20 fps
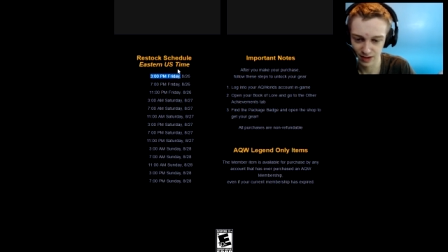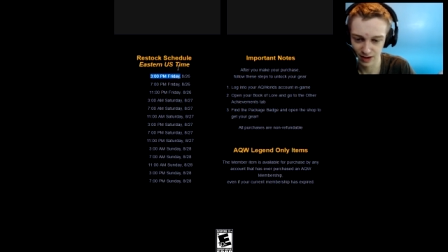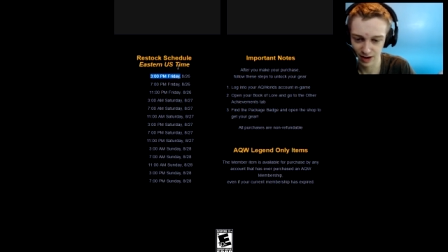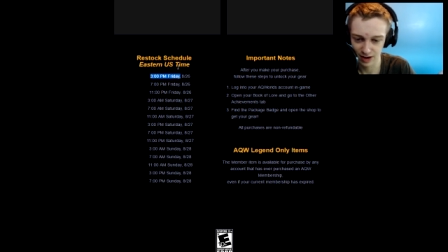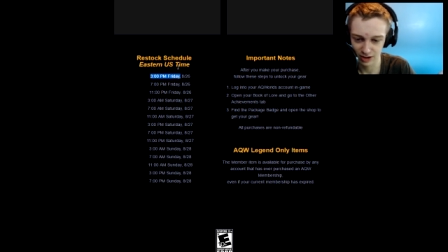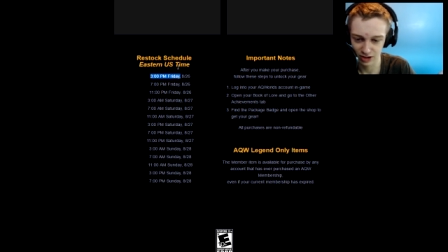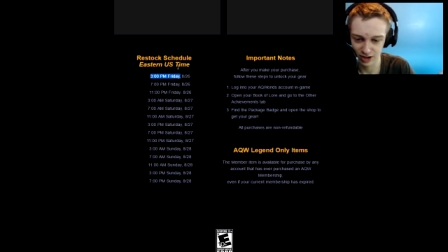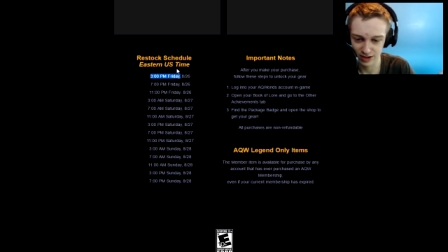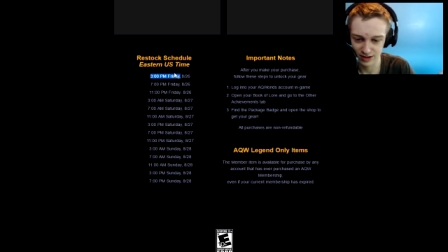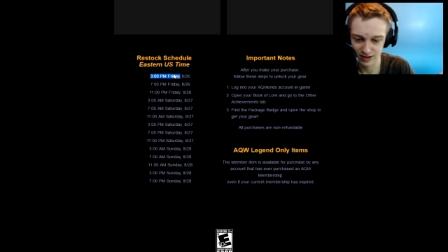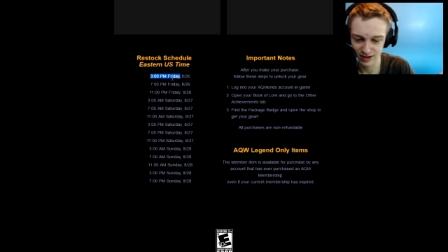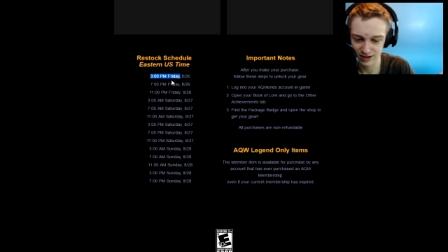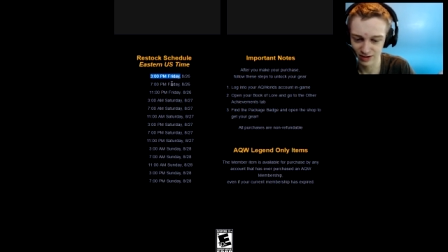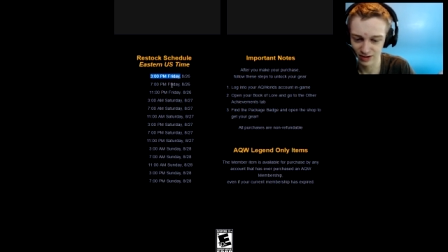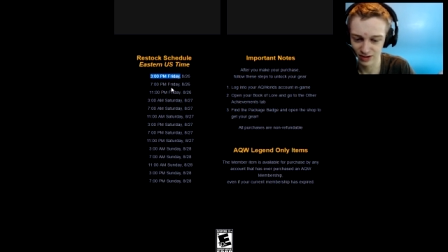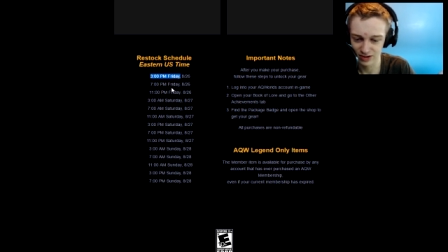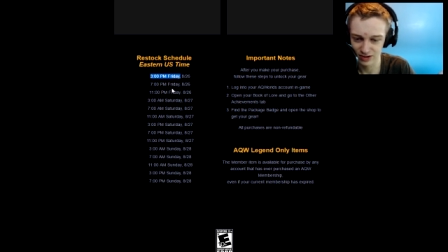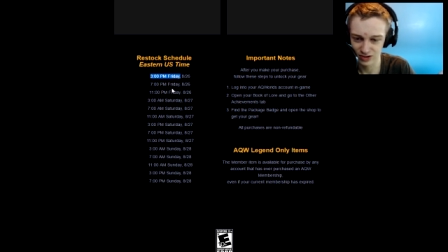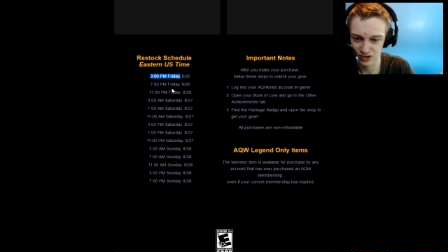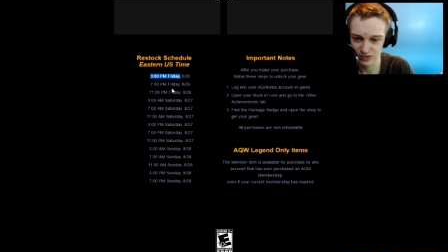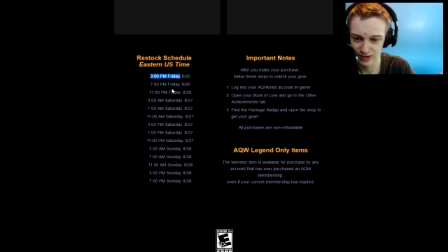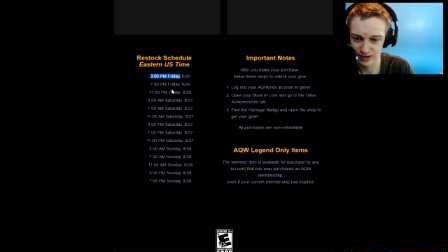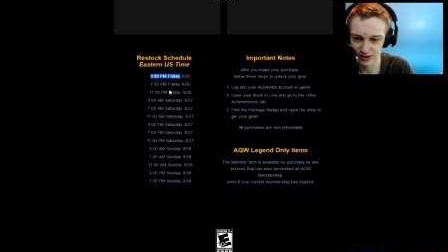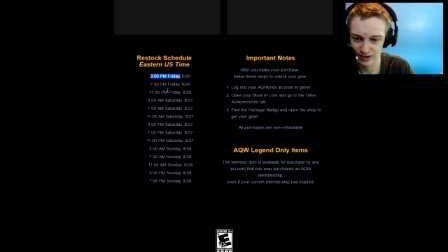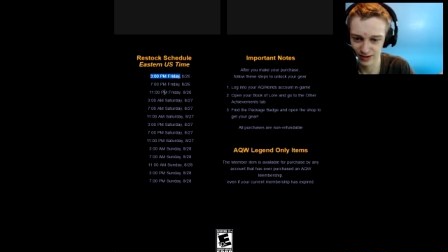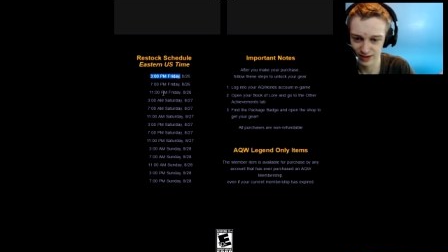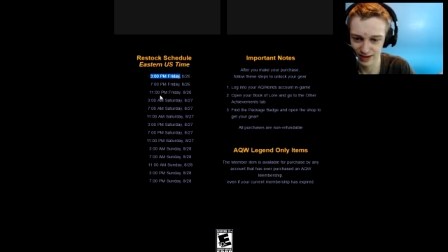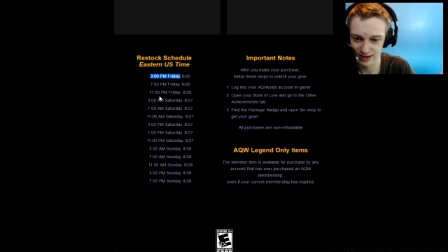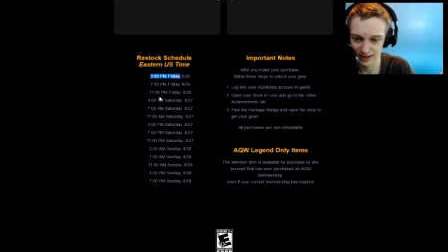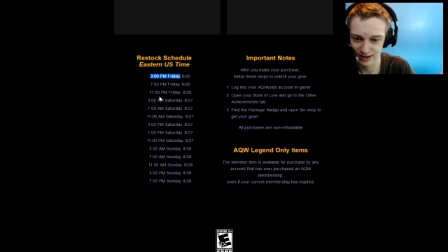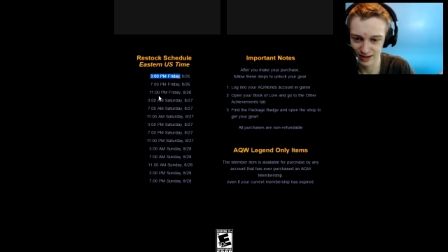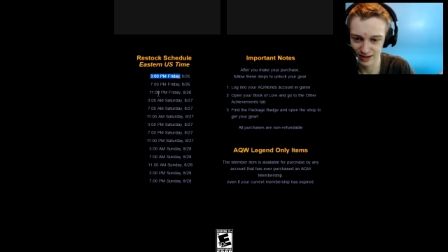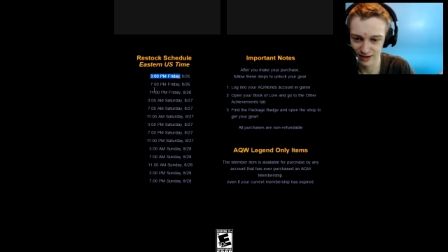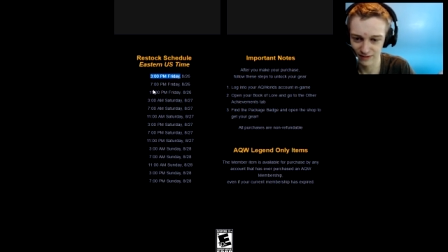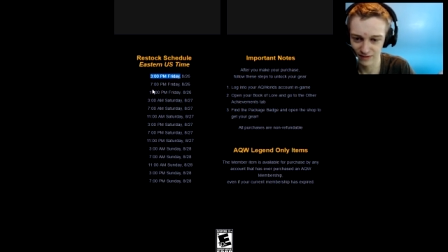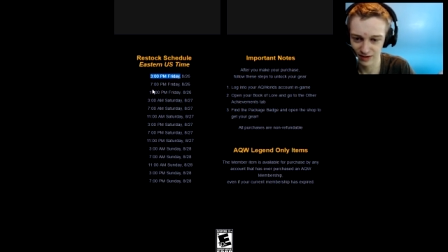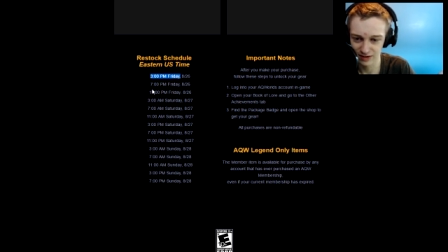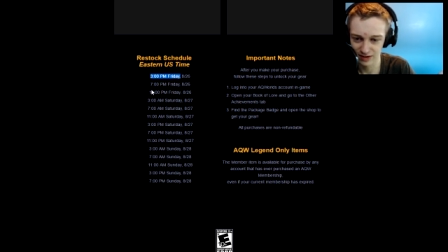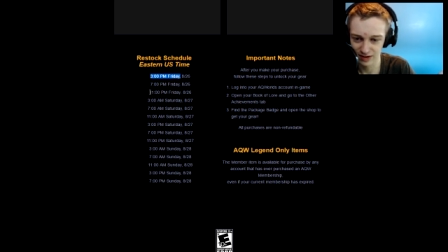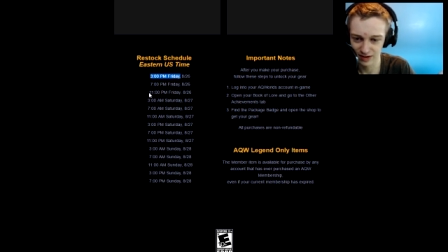Actually, I think on Twitter it said
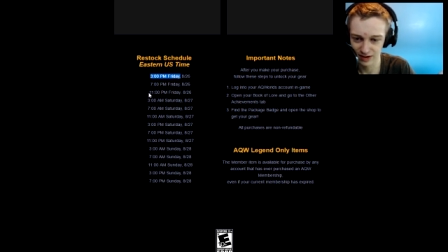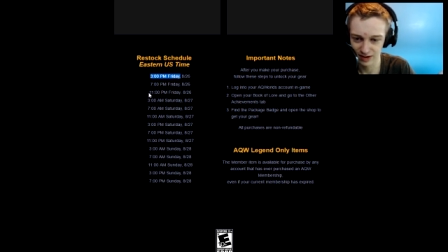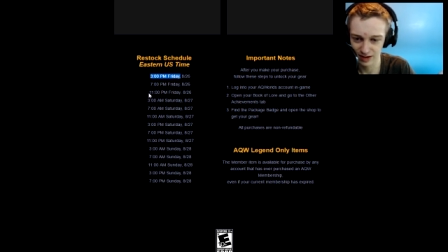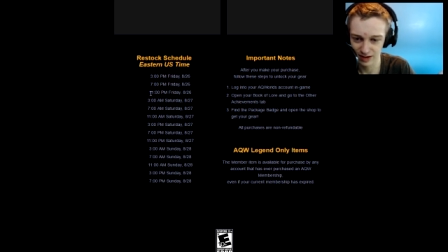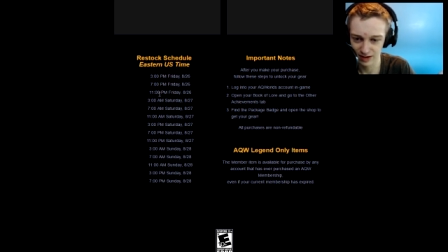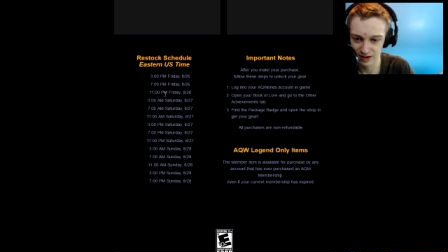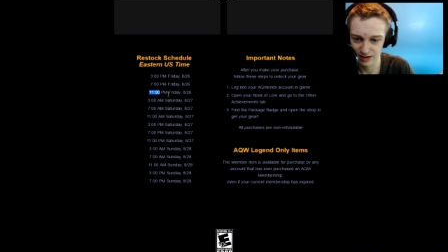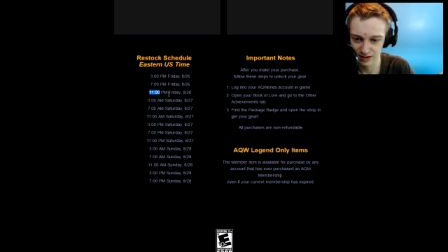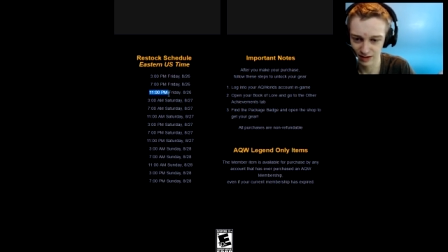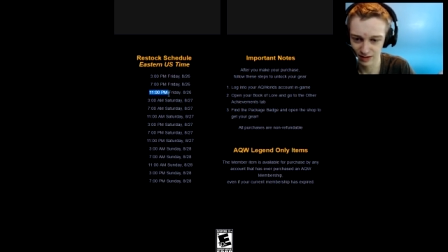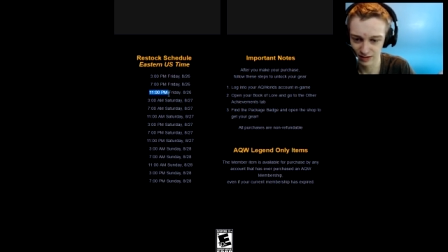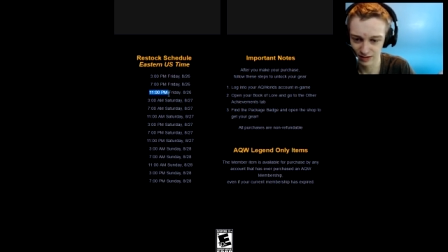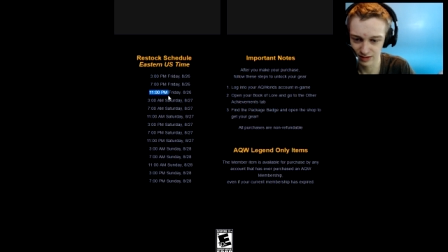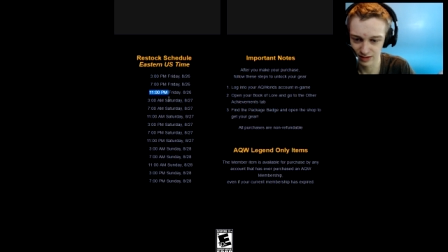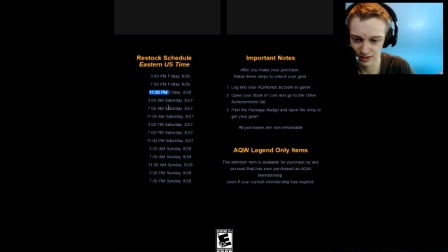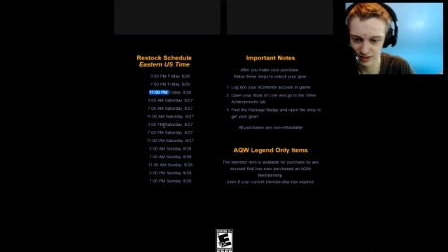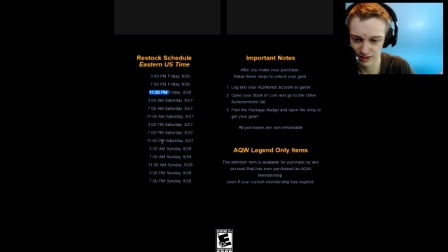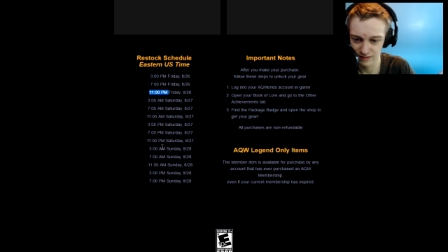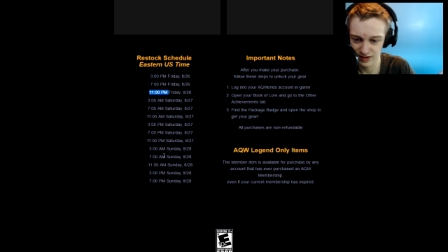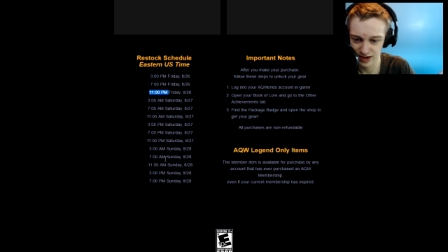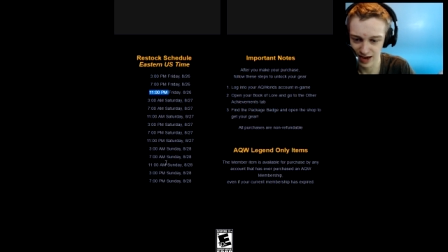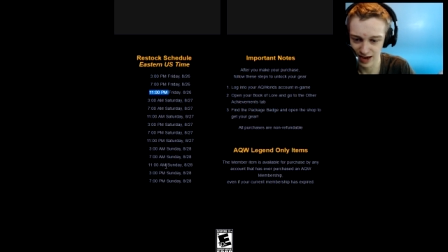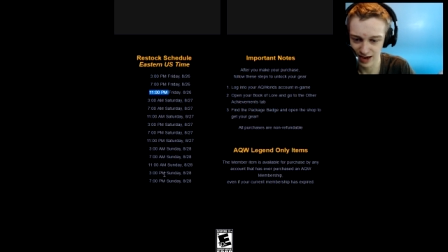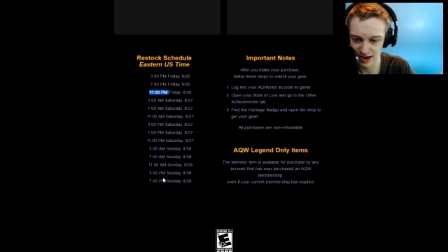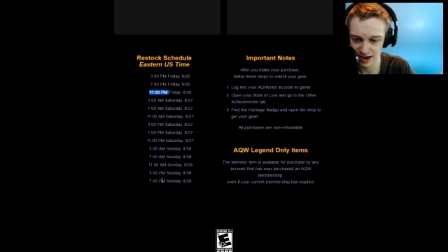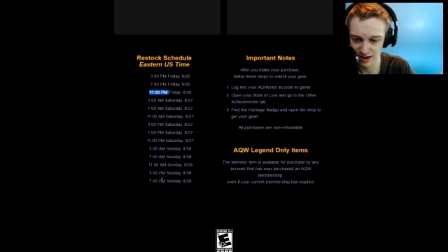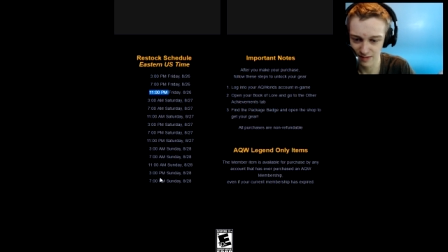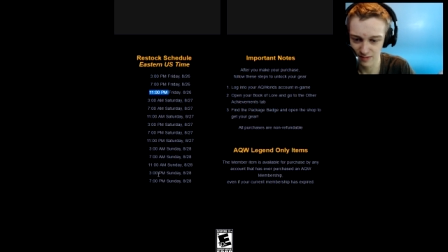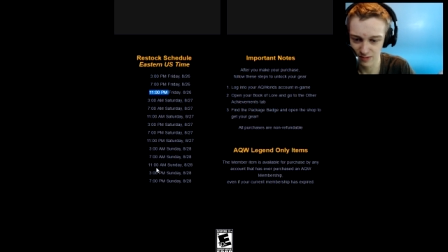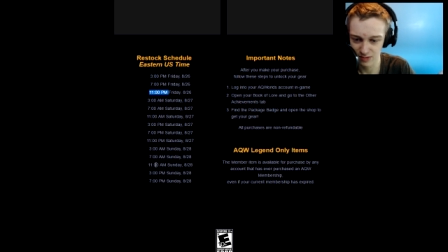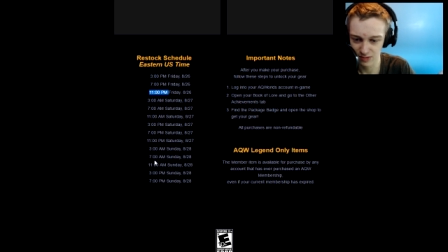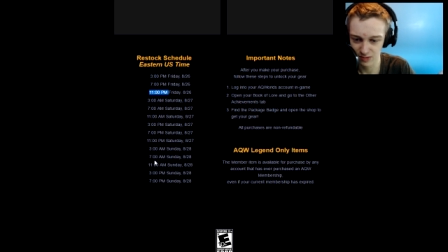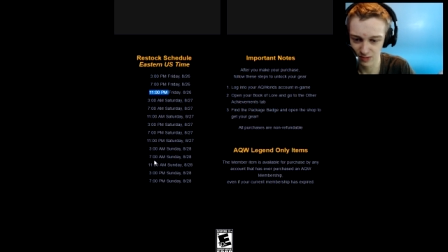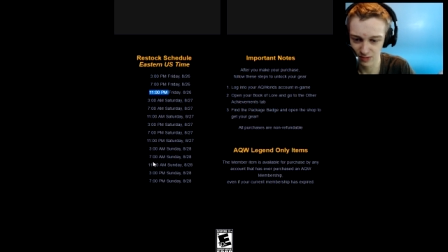11, uh, 11 a.m.